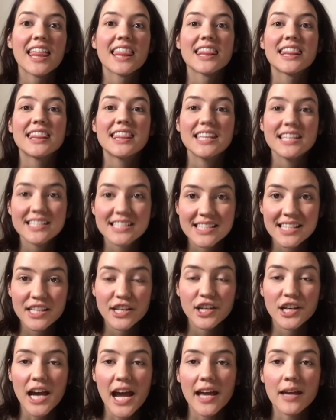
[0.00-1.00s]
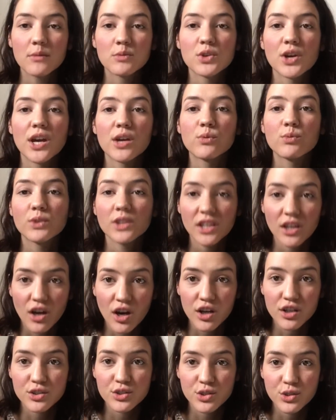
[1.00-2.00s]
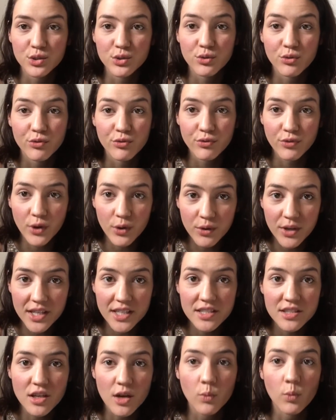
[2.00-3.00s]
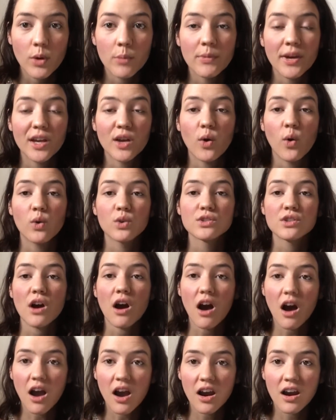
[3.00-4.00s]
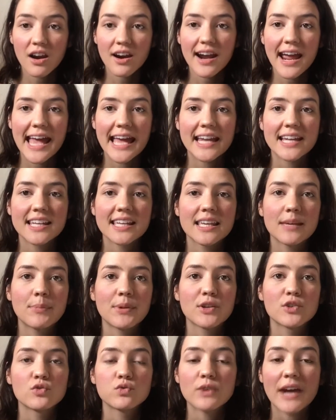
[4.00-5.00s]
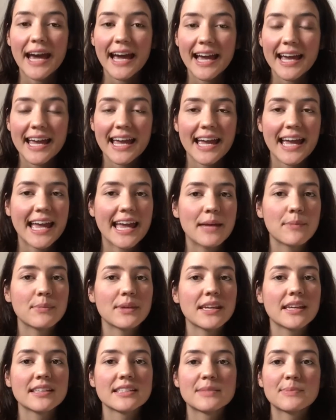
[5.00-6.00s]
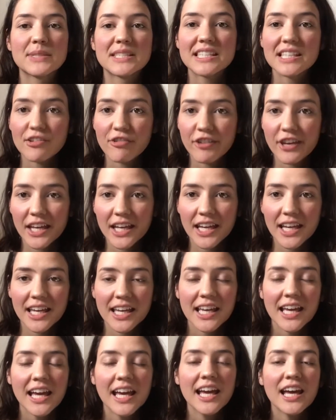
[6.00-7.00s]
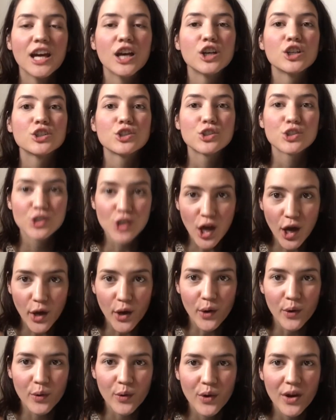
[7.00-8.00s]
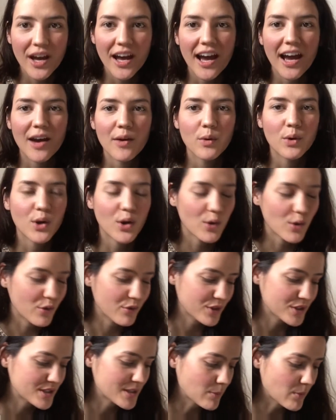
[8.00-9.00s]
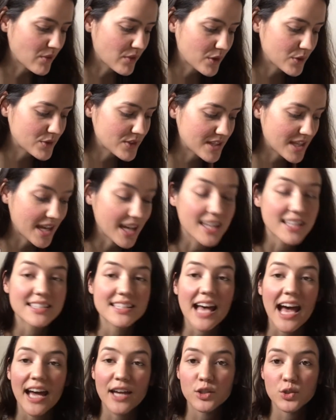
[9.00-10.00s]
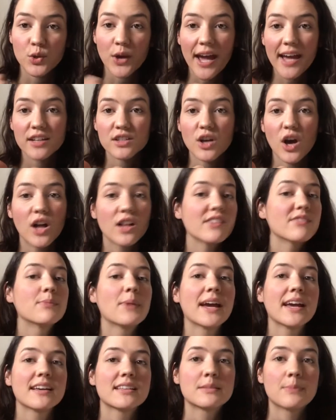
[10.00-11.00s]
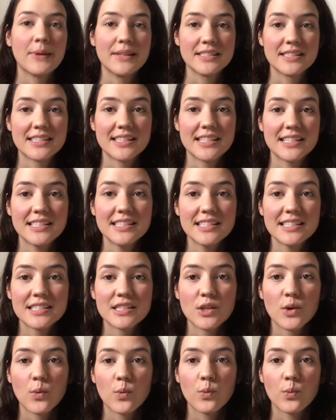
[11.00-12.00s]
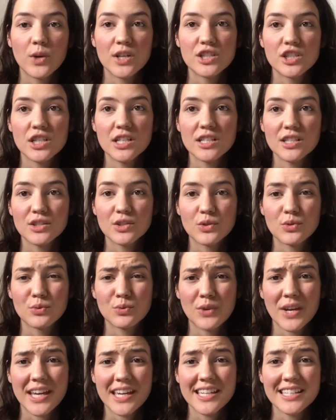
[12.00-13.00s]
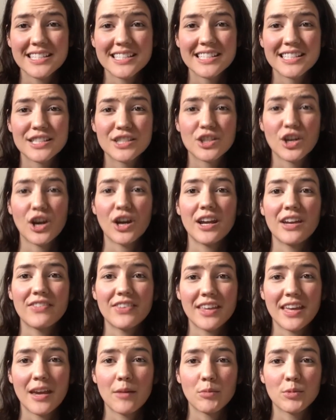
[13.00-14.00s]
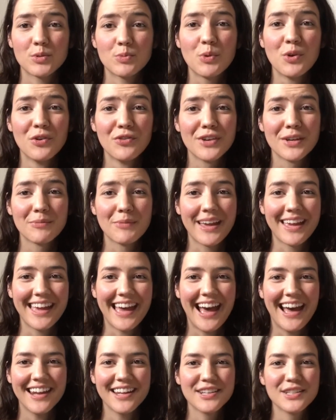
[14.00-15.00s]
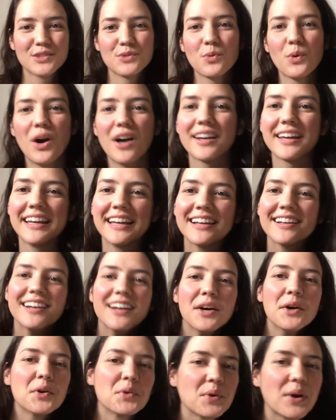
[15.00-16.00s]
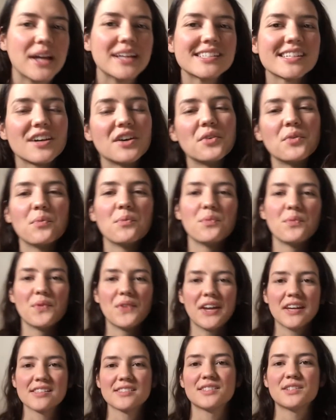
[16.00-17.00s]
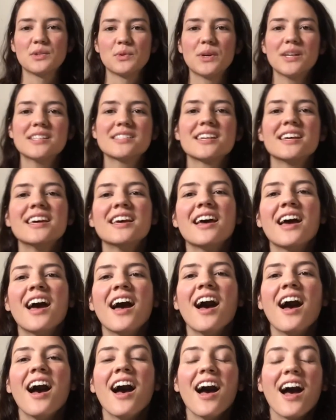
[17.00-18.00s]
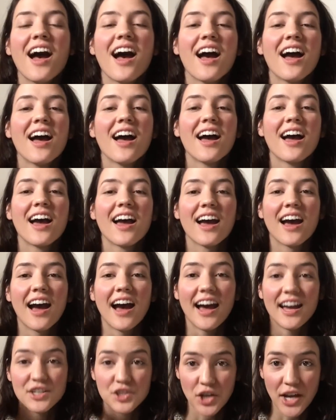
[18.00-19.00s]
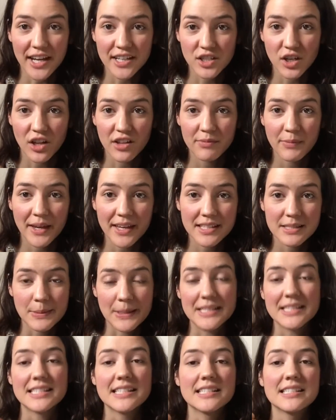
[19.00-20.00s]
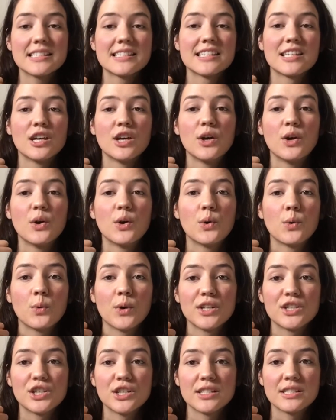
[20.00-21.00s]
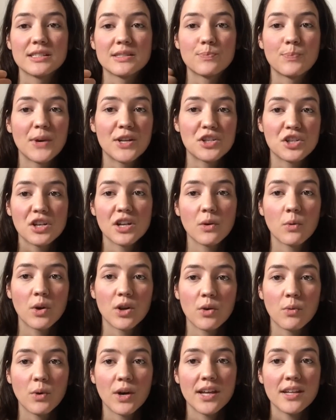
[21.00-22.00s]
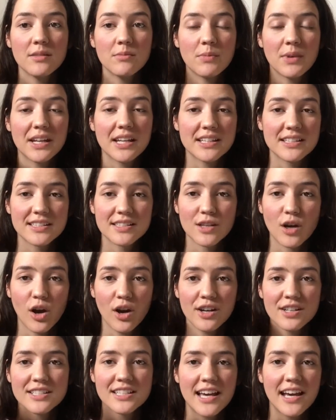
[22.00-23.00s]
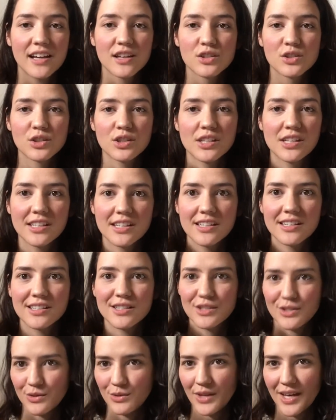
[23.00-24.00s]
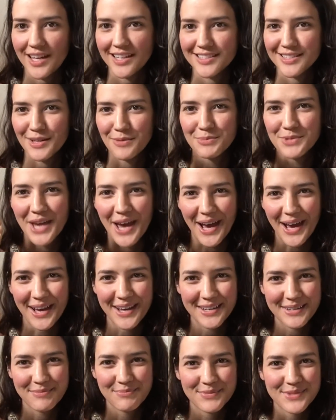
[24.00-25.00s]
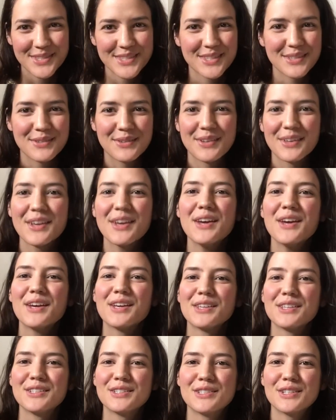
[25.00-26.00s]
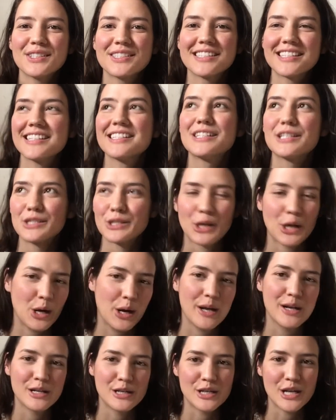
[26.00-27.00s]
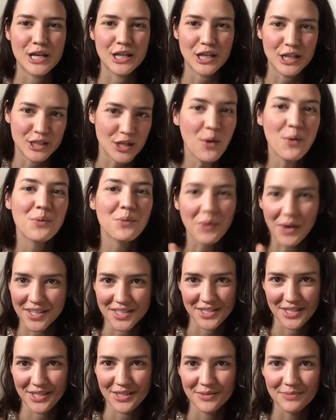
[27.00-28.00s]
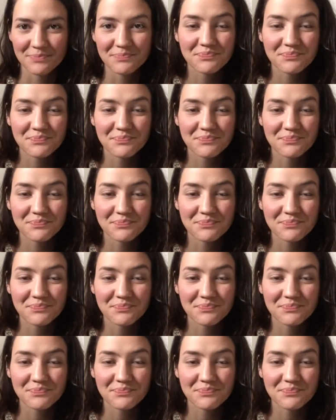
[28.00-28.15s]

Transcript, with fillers: This year I am trying really hard to focus on what my goals are and keeping track and being specific. So I will go over some of those things. I tracked all of my expenses, which is great. Sorry if the camera's moving, my cat is walking right next to it. I tracked all of my expenses, which is budgeting one oh one, but it's hard to actually do that sometimes. You just get discouraged and you don't want to.